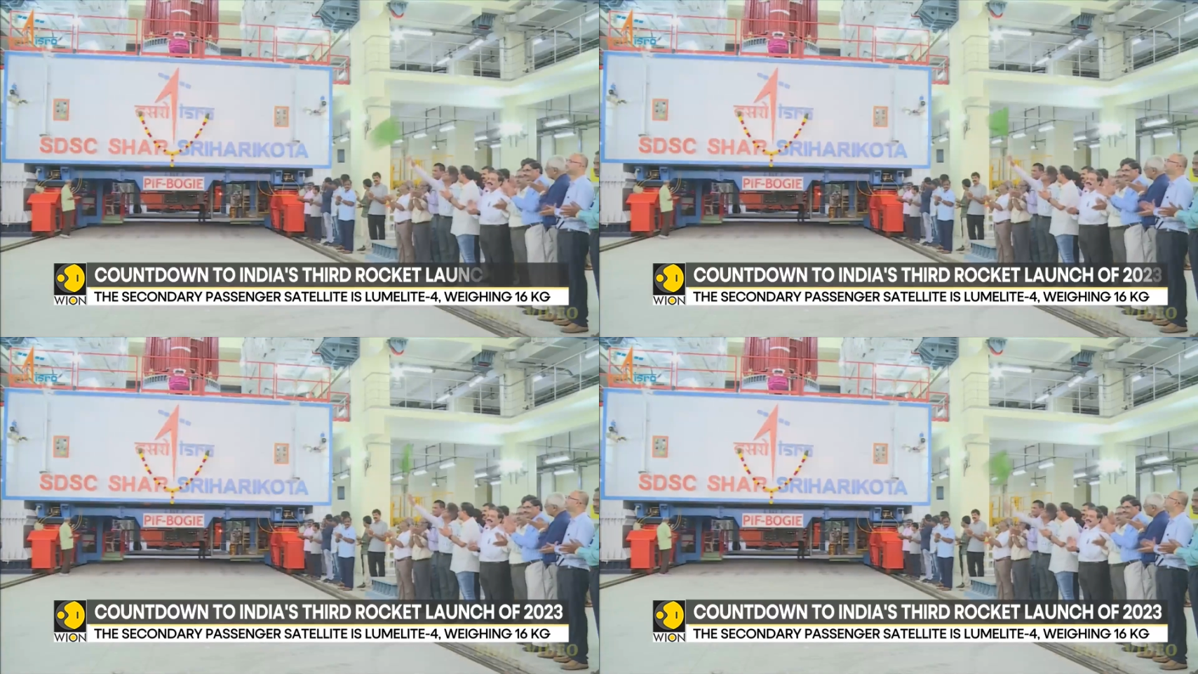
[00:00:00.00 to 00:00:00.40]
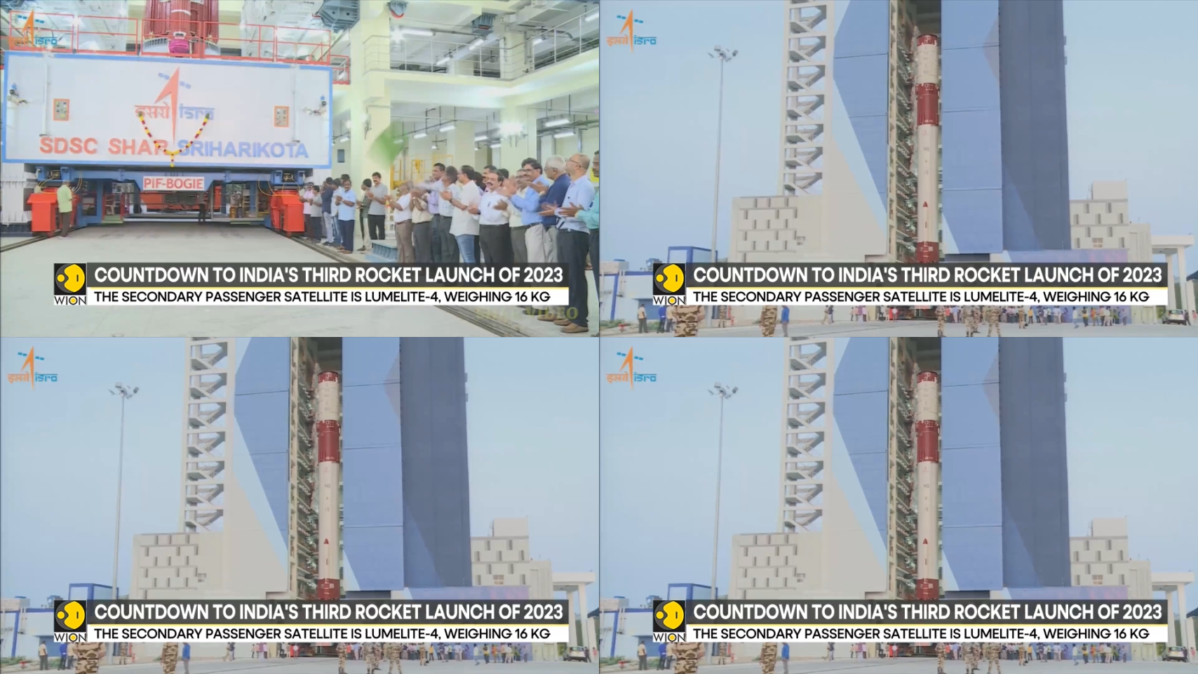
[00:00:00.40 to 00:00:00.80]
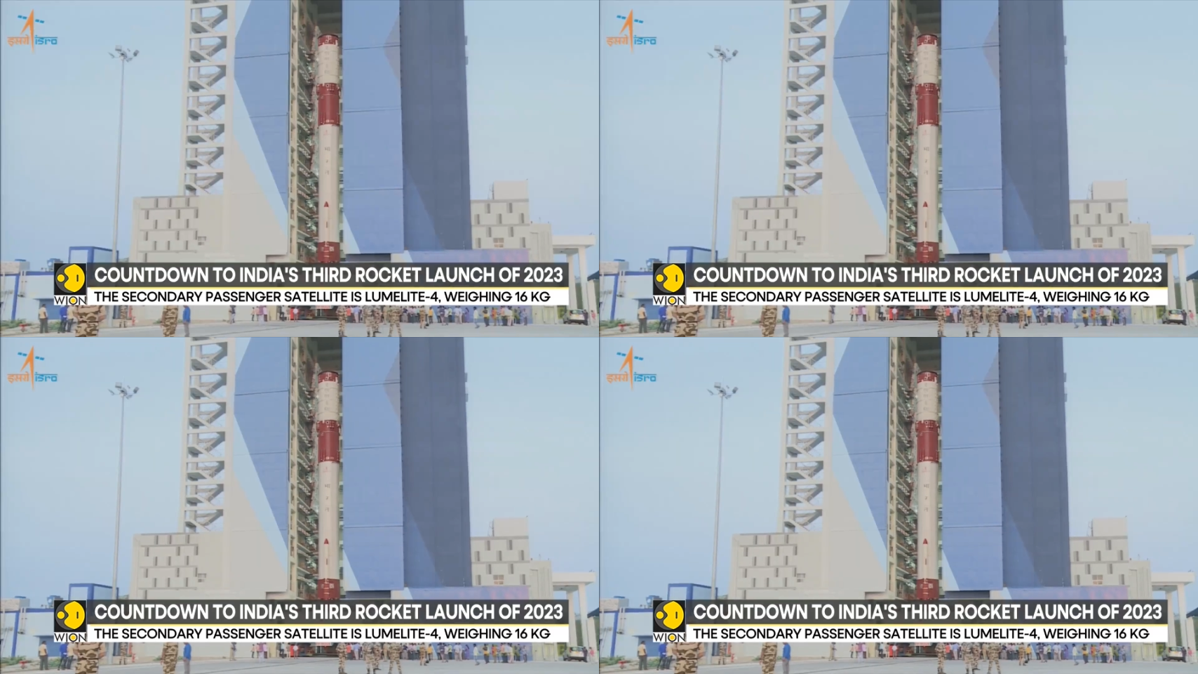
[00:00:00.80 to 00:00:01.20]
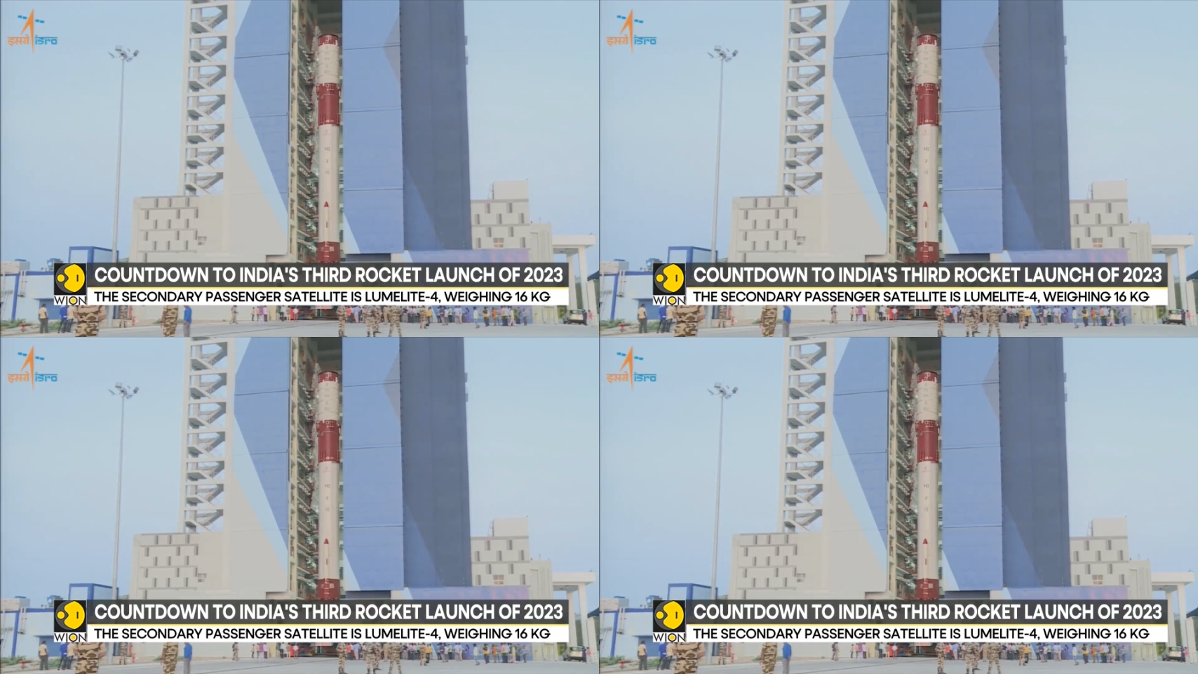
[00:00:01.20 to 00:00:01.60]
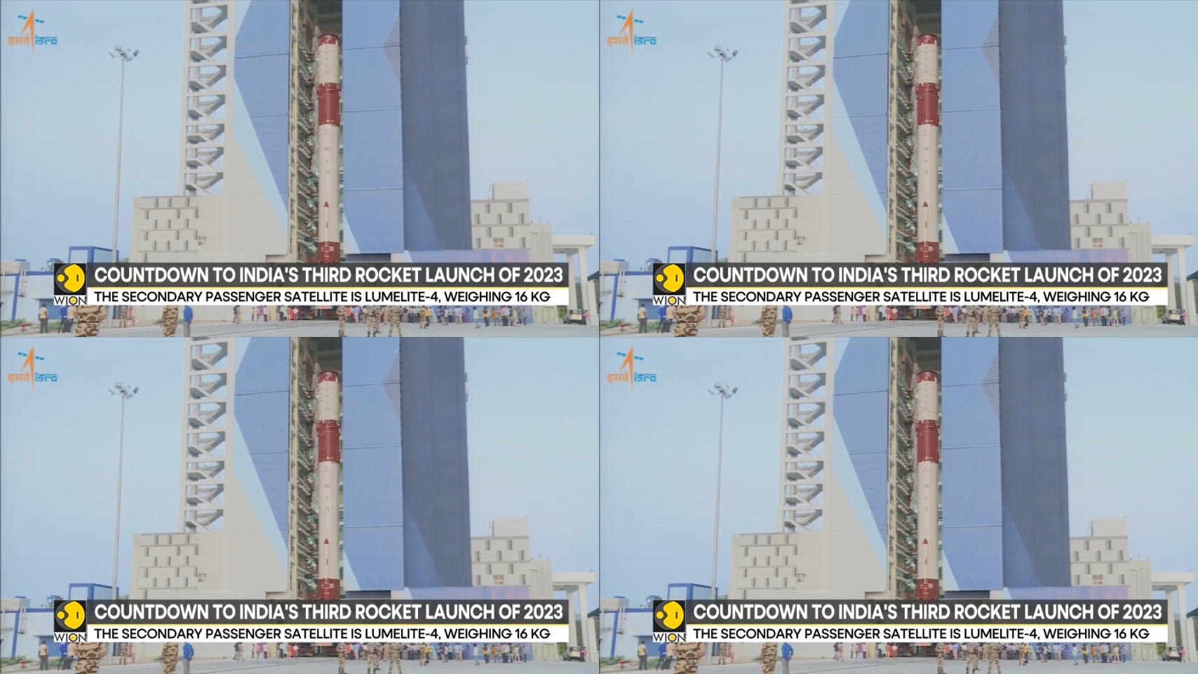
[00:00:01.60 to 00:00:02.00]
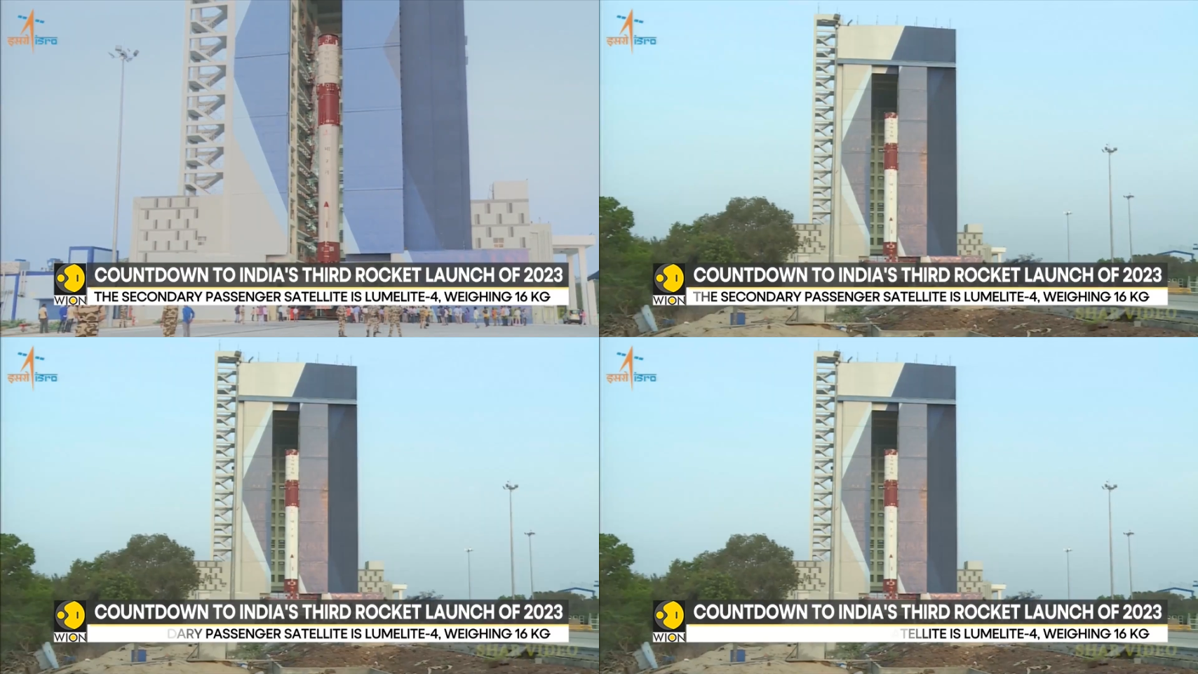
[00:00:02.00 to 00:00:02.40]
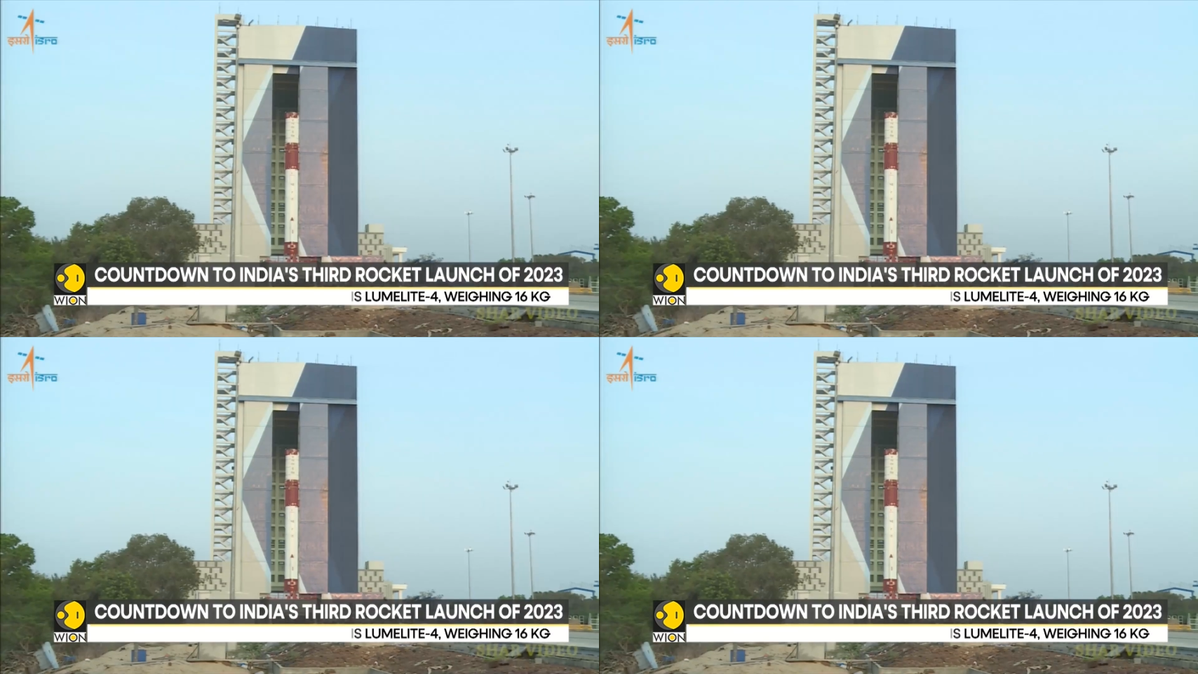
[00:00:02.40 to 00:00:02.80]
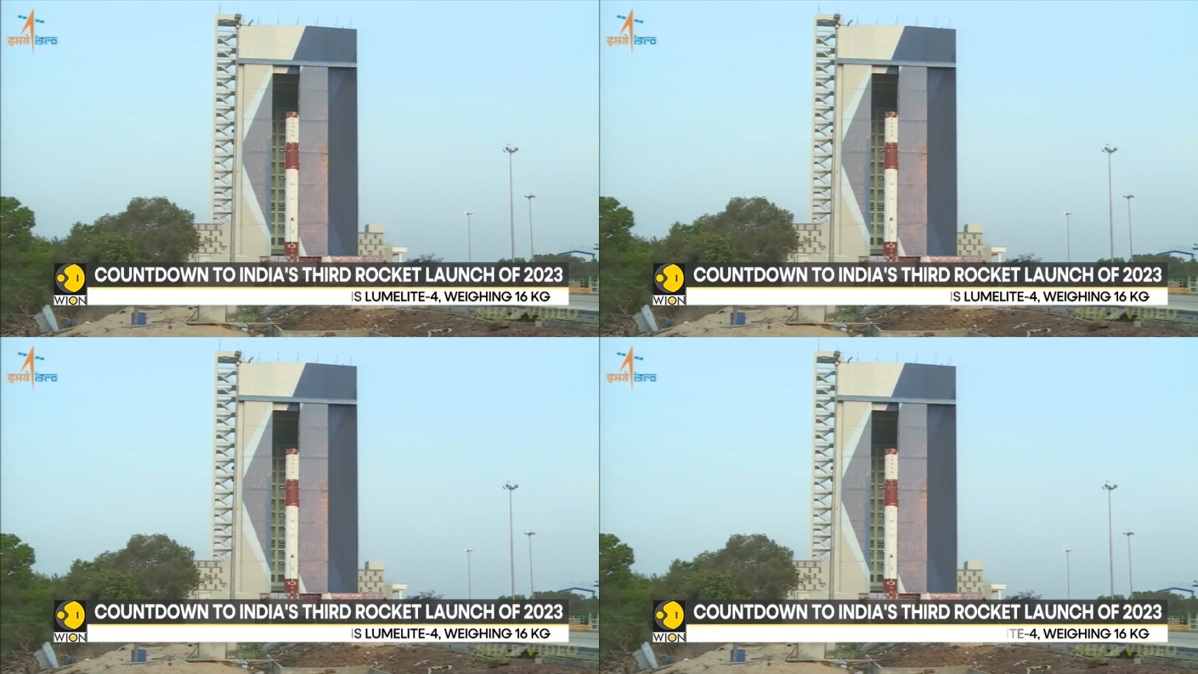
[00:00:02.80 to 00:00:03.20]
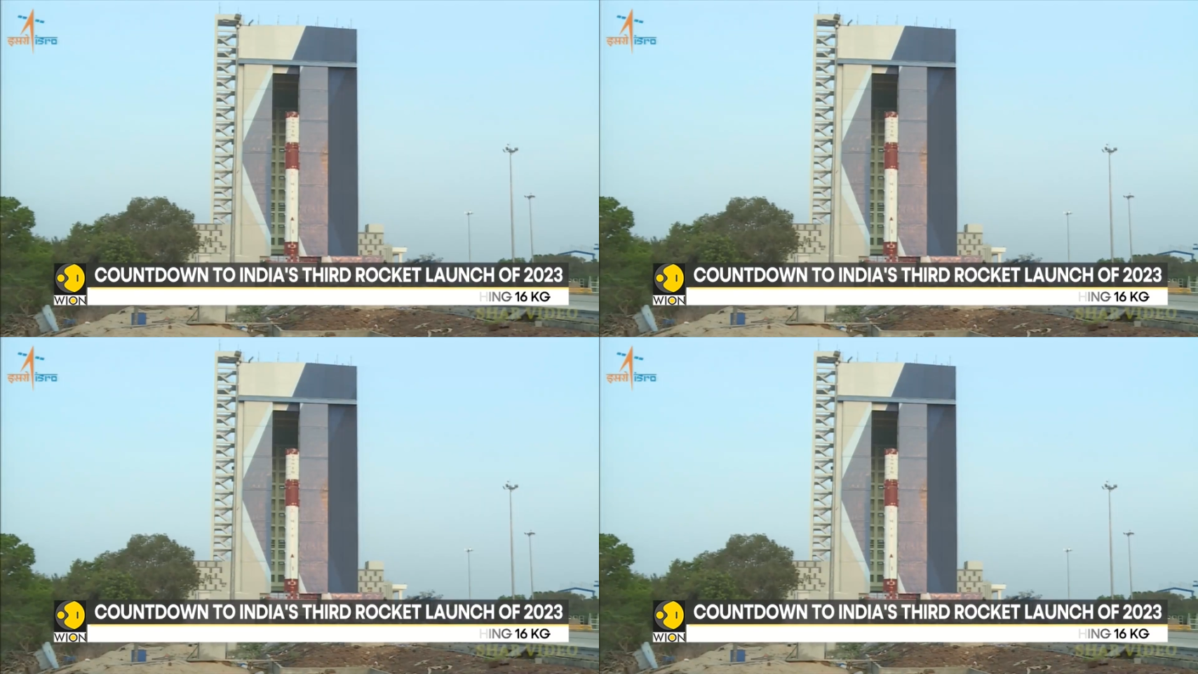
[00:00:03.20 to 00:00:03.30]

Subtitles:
No face is visible, so there are no lips to read.